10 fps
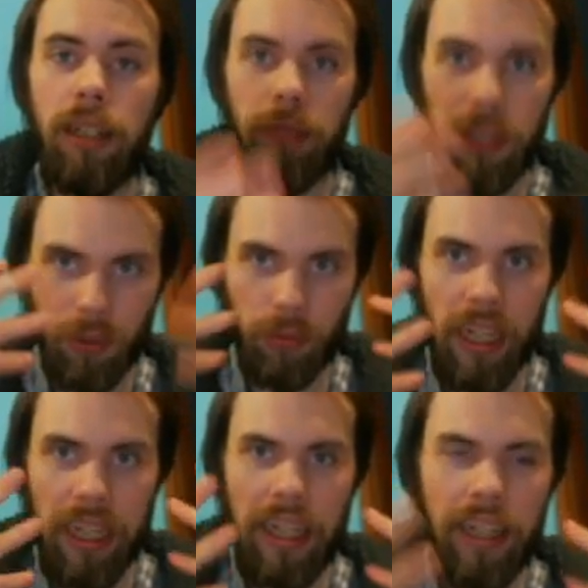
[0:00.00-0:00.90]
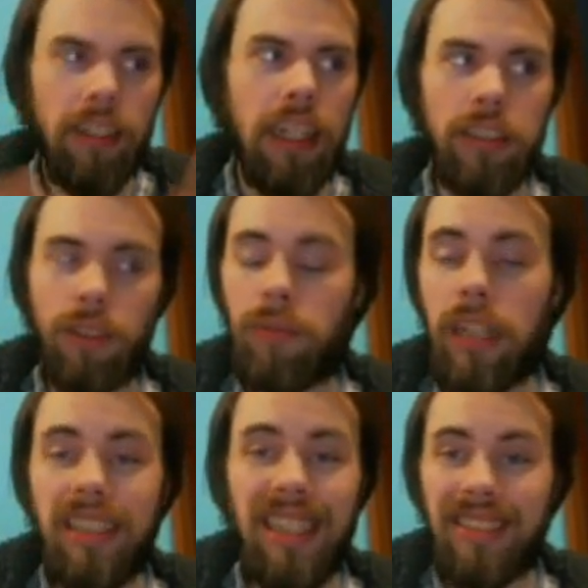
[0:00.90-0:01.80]
with gray hair. I don't
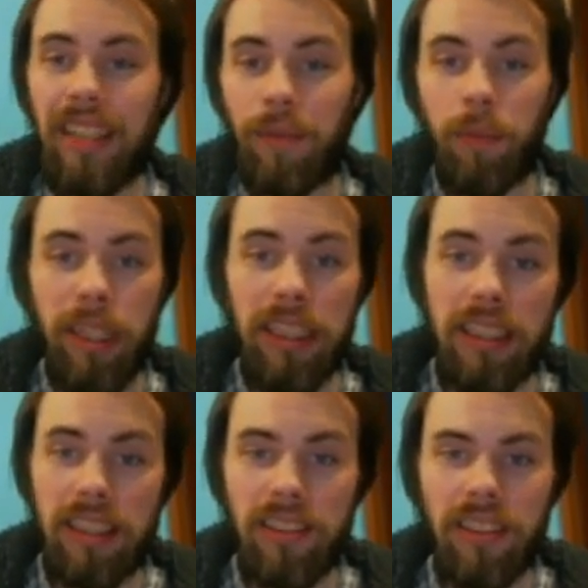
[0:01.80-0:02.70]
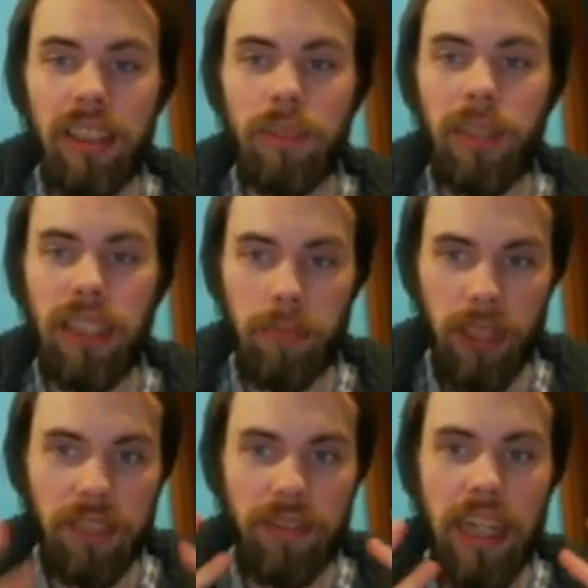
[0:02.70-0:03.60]
recognize that from any of the sets, but I
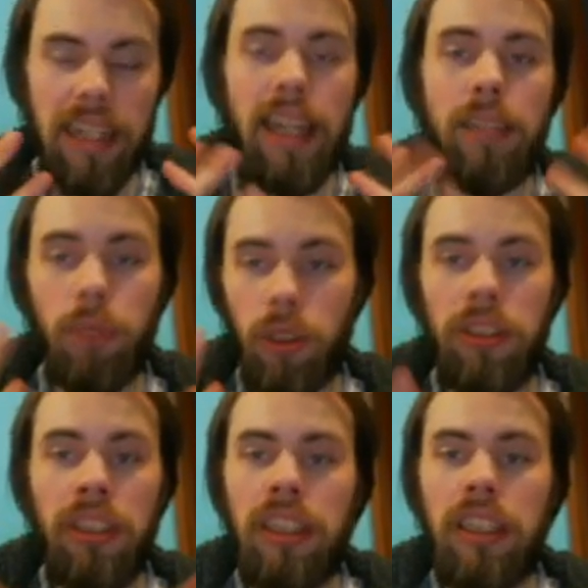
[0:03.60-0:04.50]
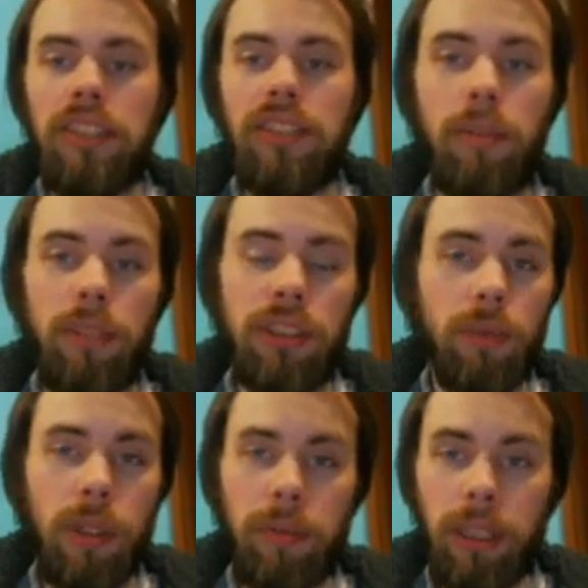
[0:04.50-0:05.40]
believe that head mold is similar to
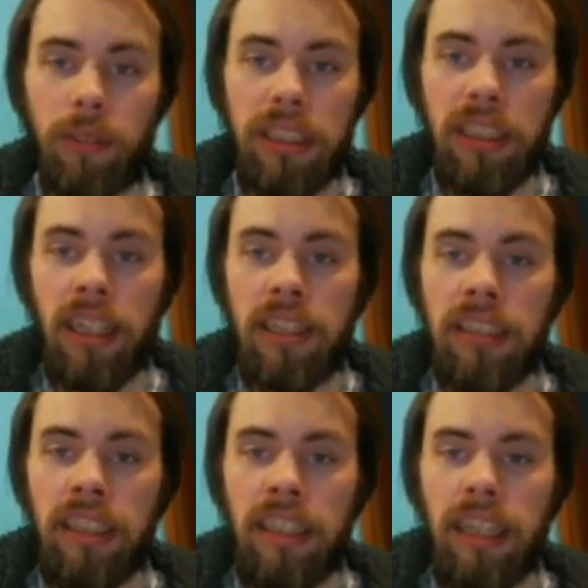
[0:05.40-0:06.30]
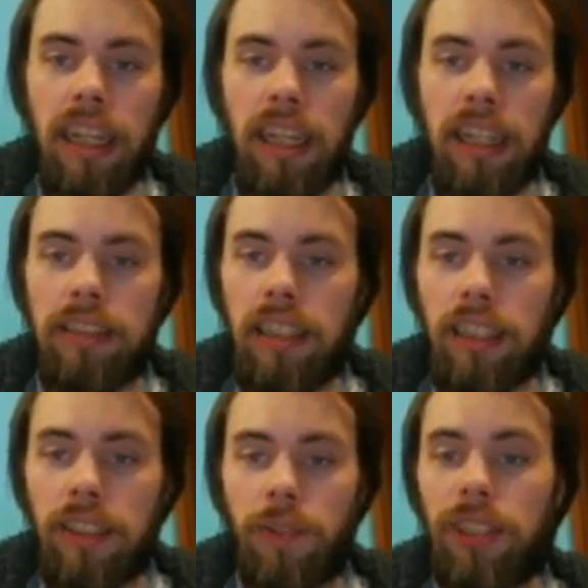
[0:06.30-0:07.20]
what we already got. And
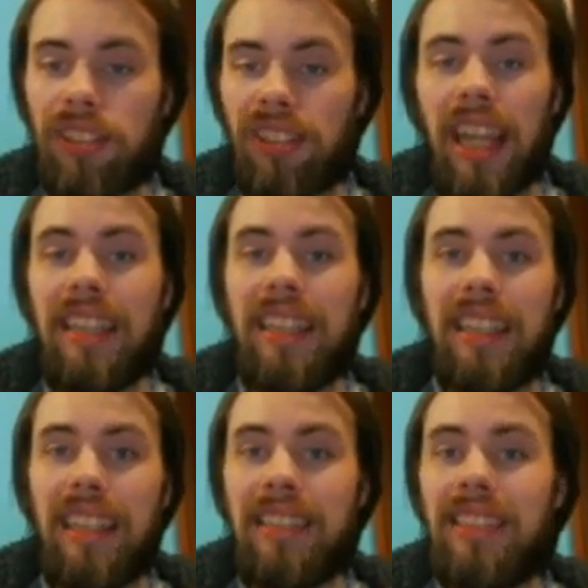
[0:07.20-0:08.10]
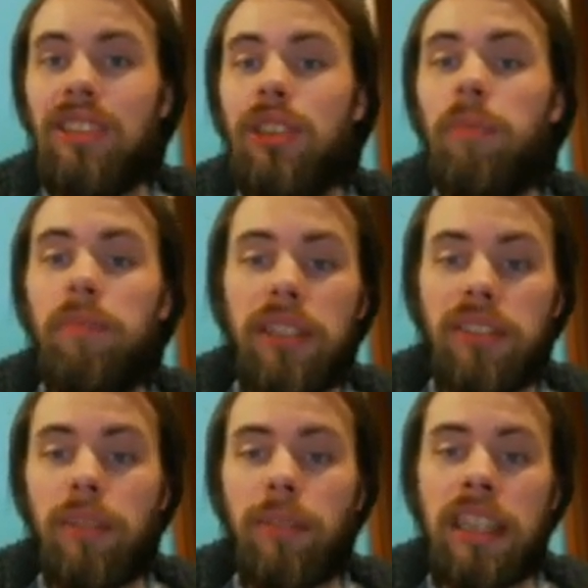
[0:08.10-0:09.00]
as far as any additional
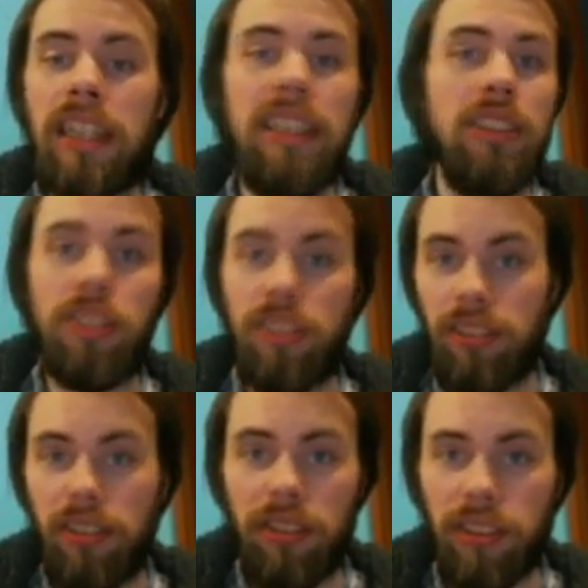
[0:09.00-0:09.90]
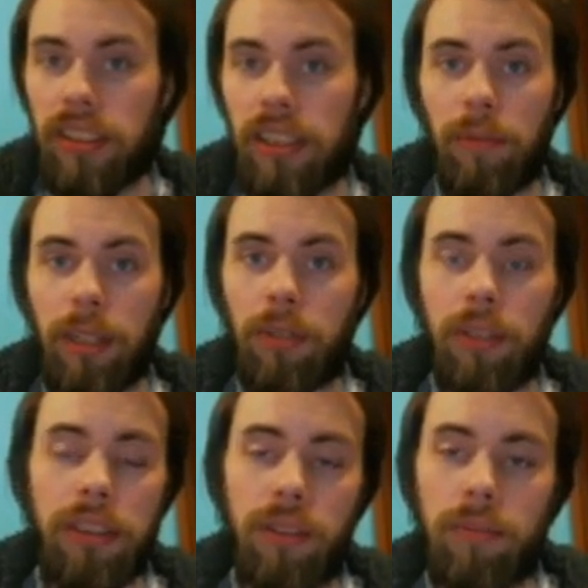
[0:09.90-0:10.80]
builds that we get, it's just the turret that we
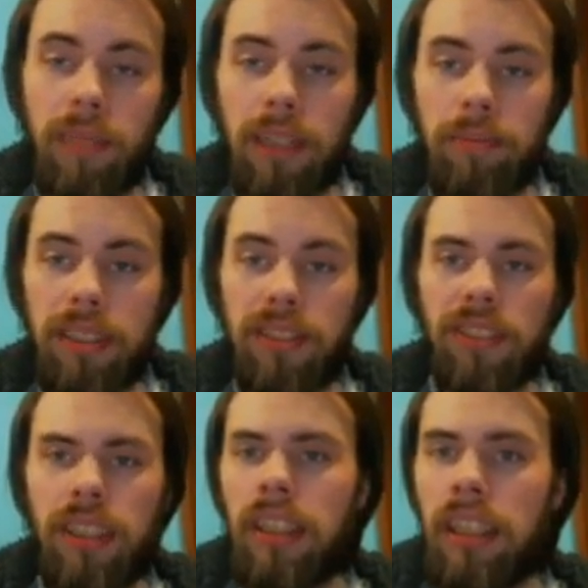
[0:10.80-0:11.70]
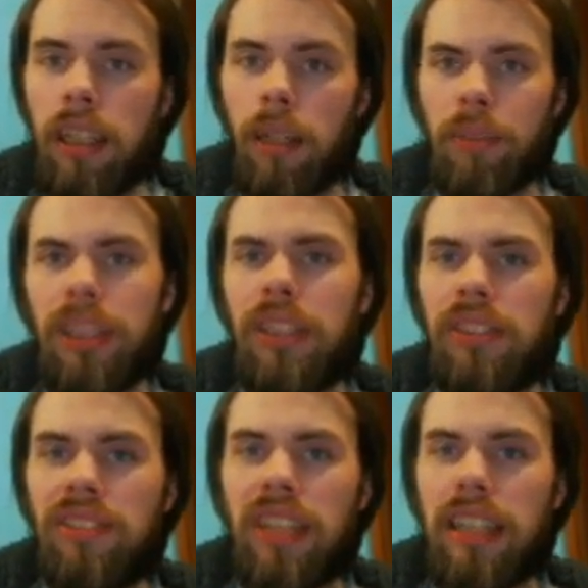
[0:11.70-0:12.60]
already knew about. But still, a pretty
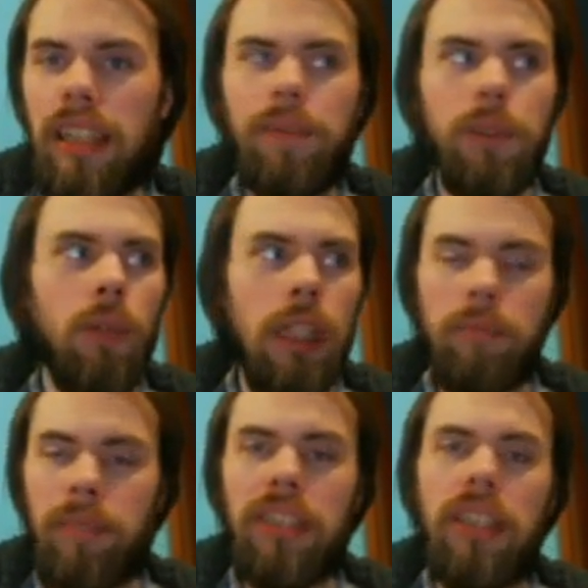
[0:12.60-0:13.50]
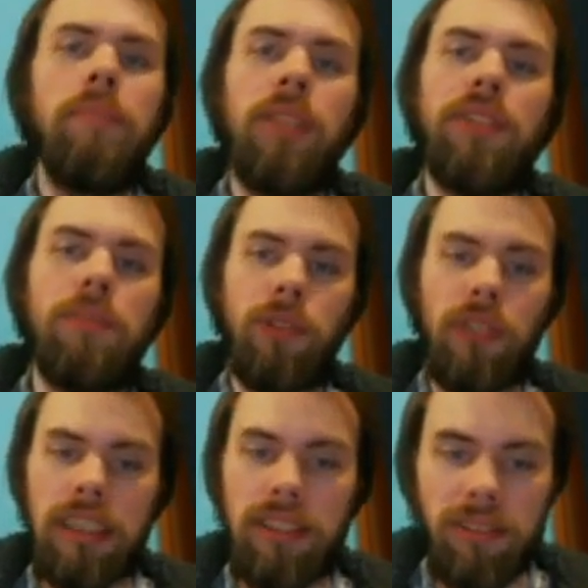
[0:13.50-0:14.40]
good set if you want to build up those
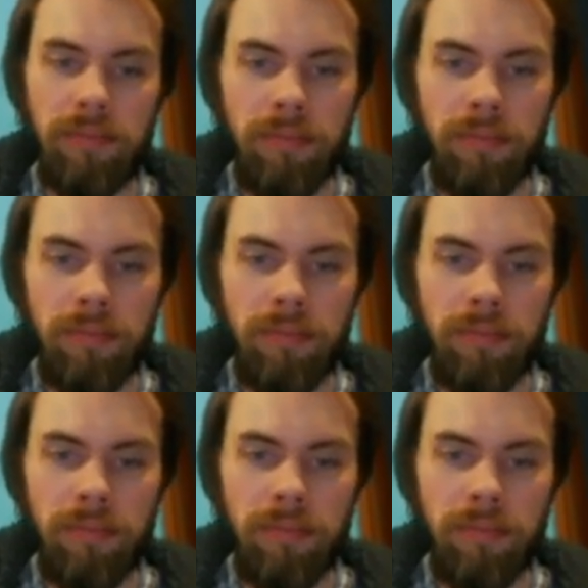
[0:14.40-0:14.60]
Marines.